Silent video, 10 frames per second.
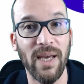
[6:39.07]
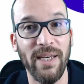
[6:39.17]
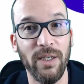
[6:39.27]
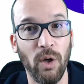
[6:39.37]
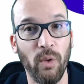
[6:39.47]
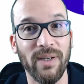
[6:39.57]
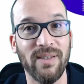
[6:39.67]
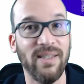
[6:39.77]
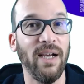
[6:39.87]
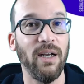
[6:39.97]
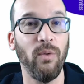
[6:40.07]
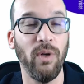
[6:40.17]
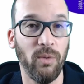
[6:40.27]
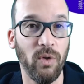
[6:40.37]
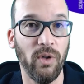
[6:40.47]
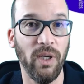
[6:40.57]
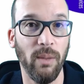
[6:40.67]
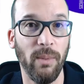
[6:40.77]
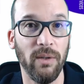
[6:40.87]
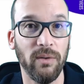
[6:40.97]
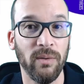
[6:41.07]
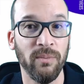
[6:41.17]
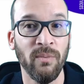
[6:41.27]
I know exactly what I'm talking about.